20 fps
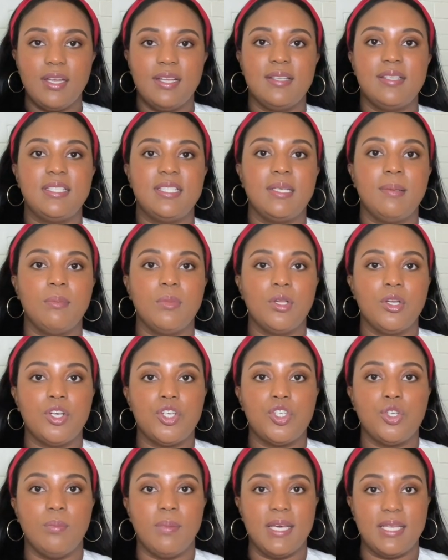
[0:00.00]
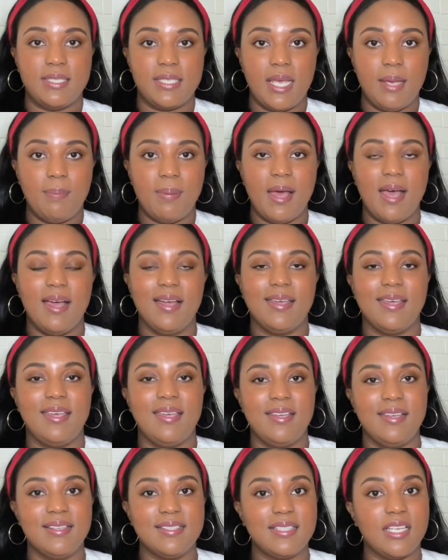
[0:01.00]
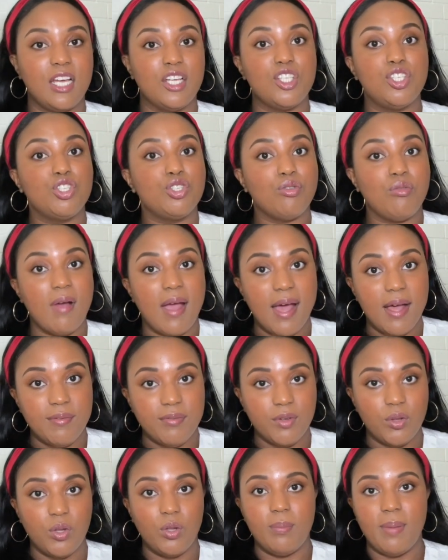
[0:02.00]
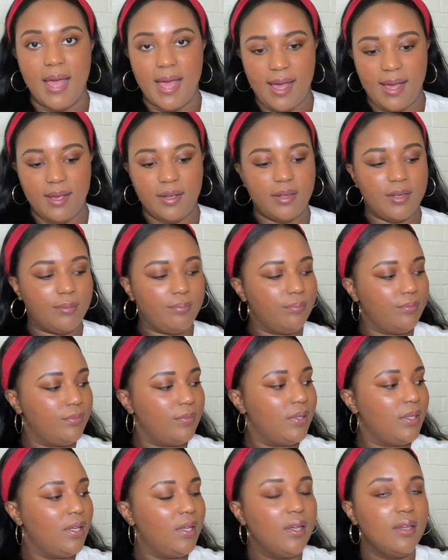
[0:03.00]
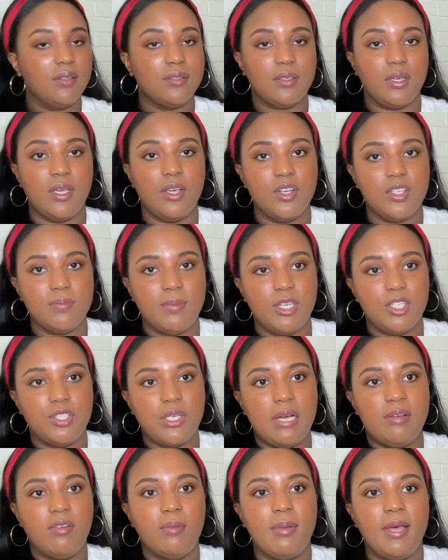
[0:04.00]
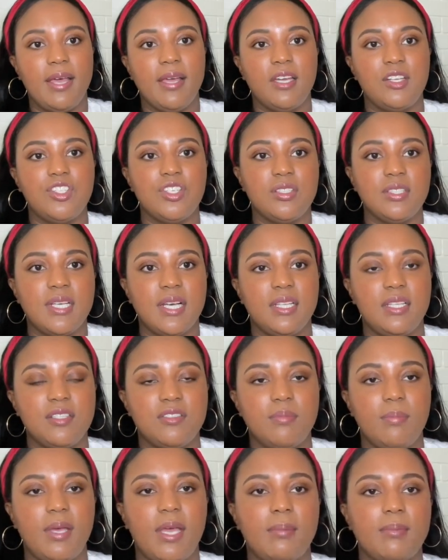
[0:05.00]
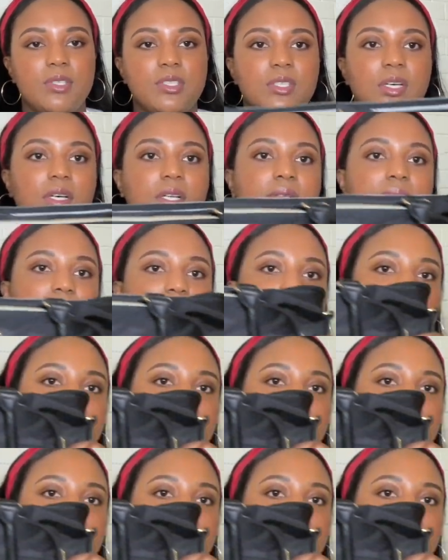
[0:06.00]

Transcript: and similar to my day pack is a travel bag. So here's my travel bag. I just got this from Amazon